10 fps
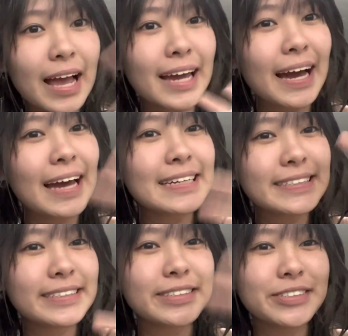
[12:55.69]
Hi guys,
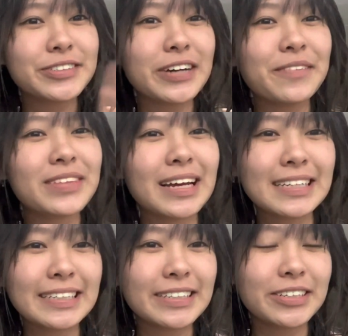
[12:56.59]
so I'm
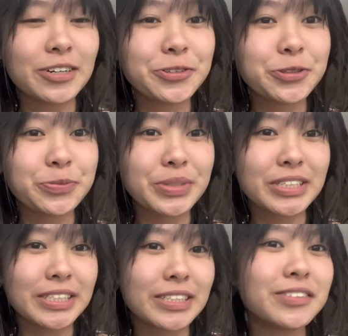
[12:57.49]
done eating all those meat
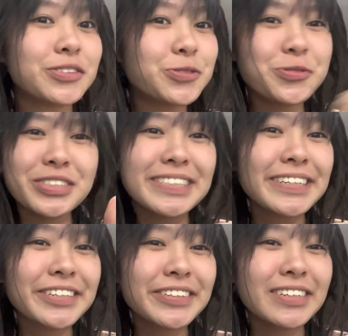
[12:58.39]
just now. It's really
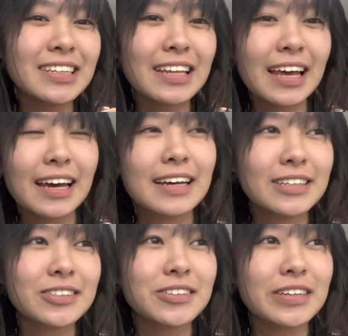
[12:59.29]
good.
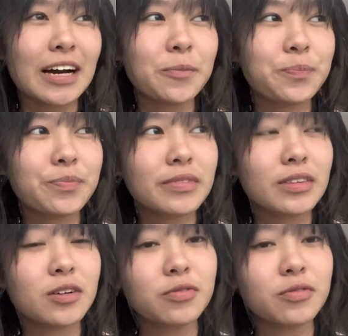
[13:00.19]
So yeah, the